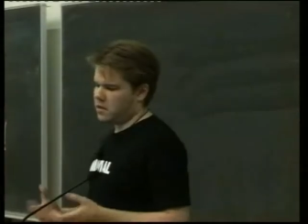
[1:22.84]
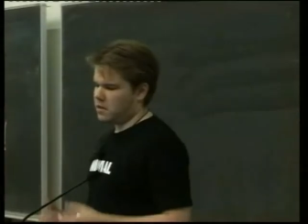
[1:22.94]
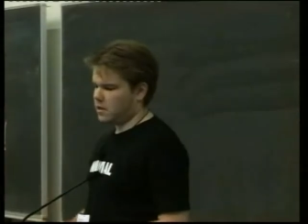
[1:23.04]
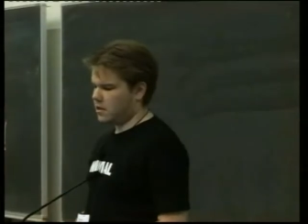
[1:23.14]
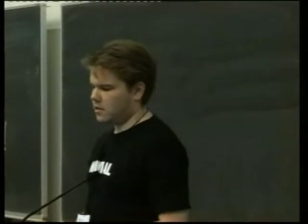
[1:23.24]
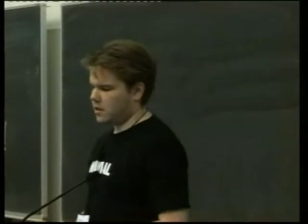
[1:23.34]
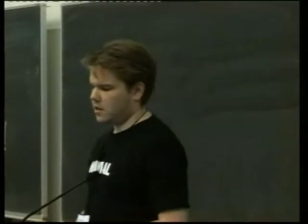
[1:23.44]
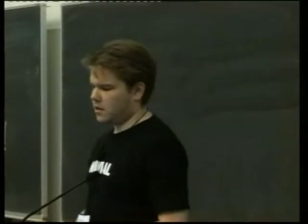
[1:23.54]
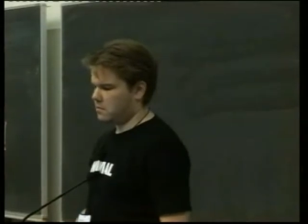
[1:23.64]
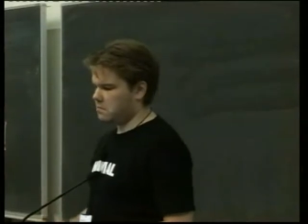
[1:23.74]
that
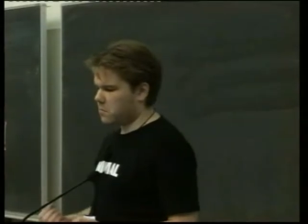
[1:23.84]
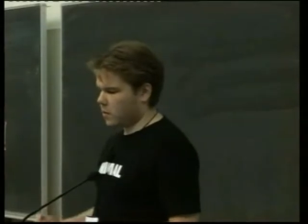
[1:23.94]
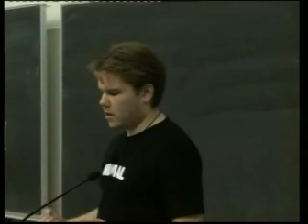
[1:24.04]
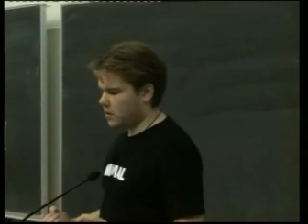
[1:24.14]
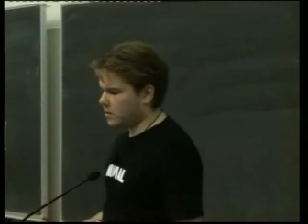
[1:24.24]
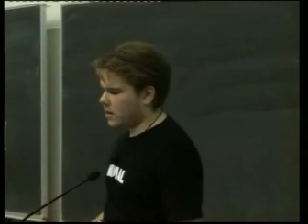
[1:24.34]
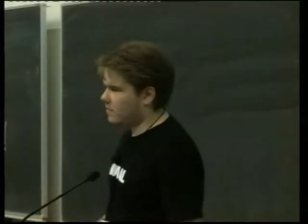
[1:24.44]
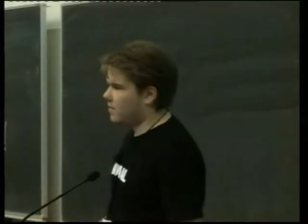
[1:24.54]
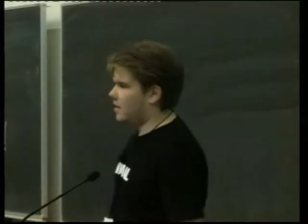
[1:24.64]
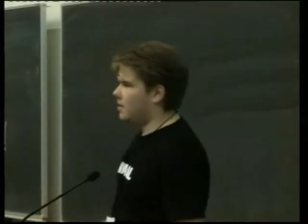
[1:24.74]
are, well, you can't
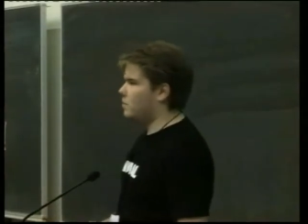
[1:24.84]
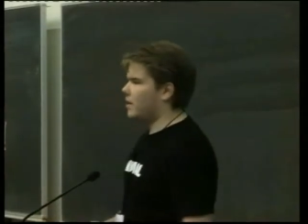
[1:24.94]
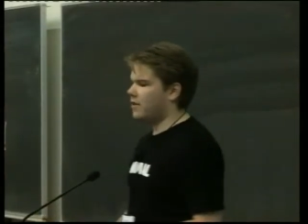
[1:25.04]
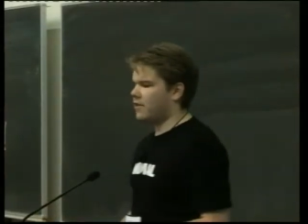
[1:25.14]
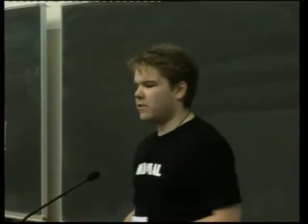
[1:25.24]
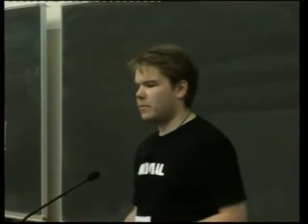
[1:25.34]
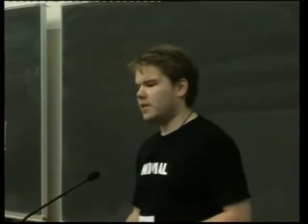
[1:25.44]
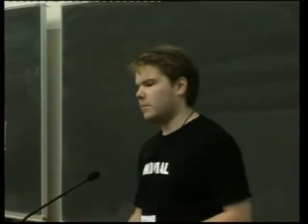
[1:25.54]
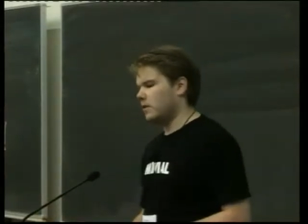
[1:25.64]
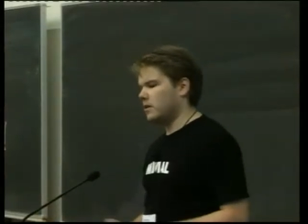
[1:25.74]
find binary
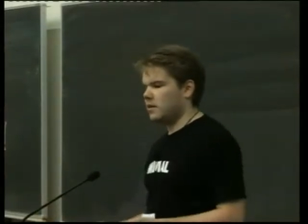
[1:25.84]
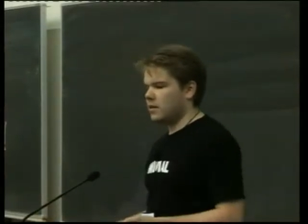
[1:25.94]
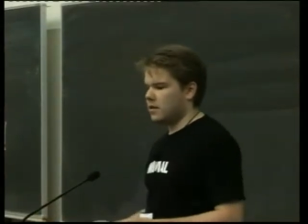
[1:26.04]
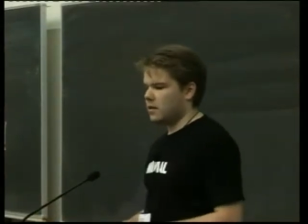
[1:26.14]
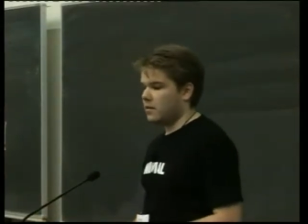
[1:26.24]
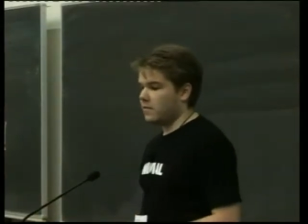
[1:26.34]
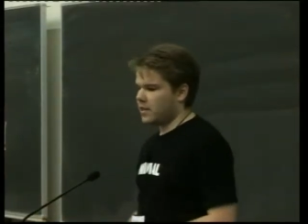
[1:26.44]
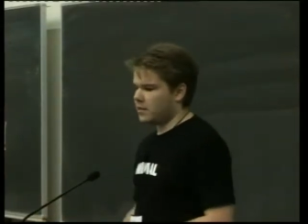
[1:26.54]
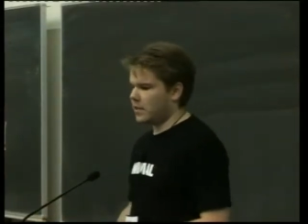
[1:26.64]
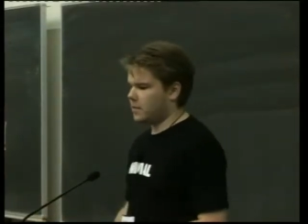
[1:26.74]
compatible
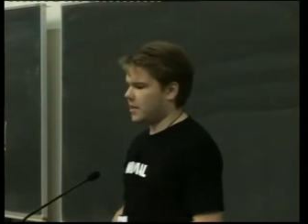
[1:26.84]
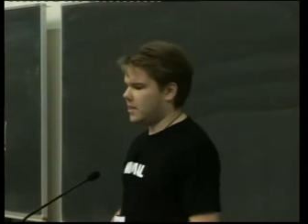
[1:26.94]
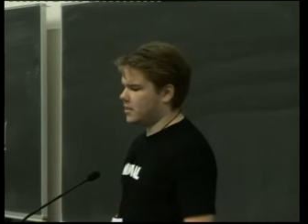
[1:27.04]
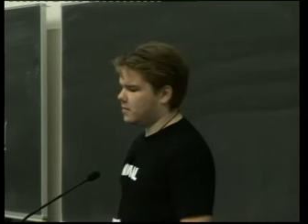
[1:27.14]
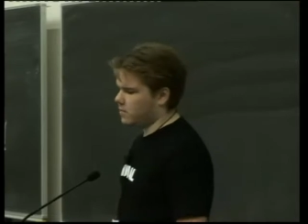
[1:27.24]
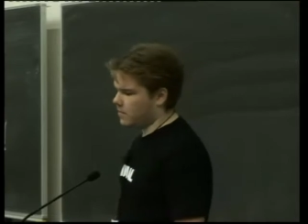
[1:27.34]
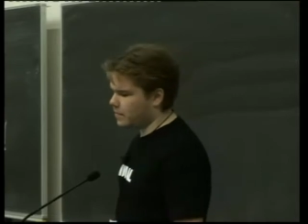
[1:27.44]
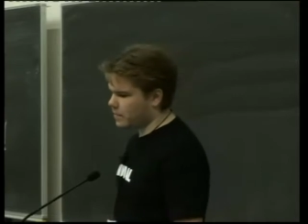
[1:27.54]
fast build machines for